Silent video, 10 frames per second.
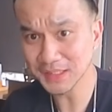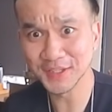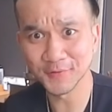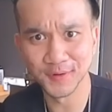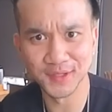
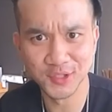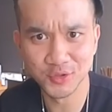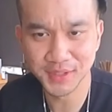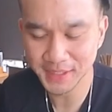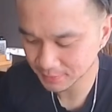It's different,
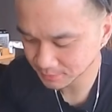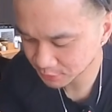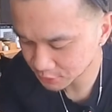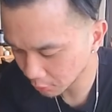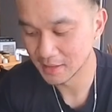it's unique.
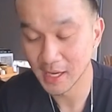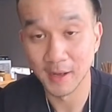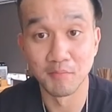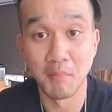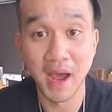And
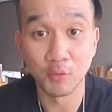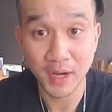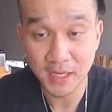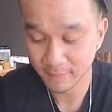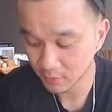yeah, my
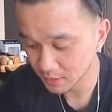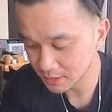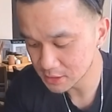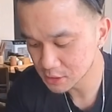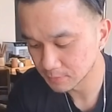rating for
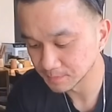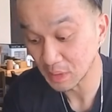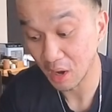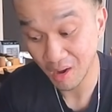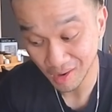this,
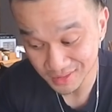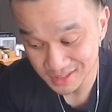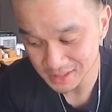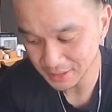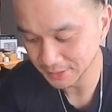
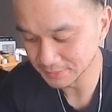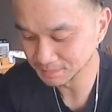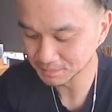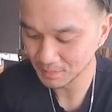honestly,